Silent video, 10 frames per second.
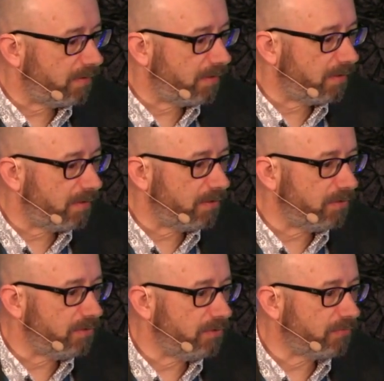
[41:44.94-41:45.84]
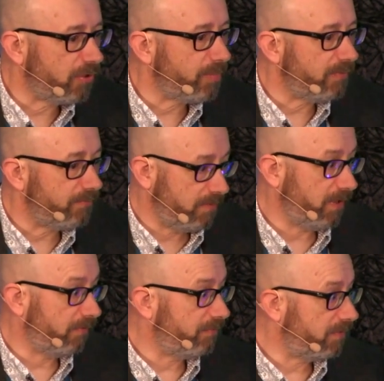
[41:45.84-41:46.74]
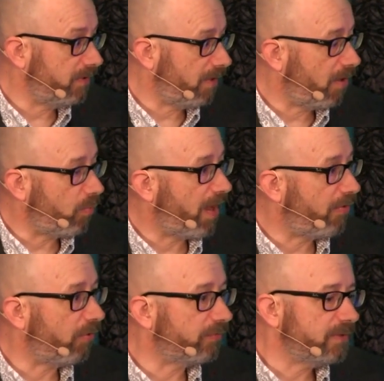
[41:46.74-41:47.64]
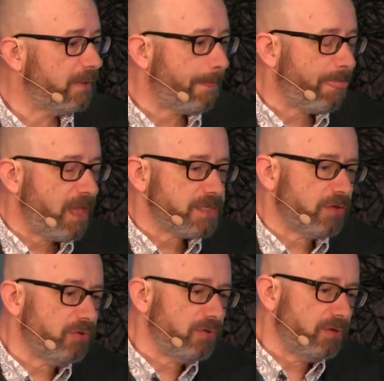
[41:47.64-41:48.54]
uh you've got to be you know aware of. So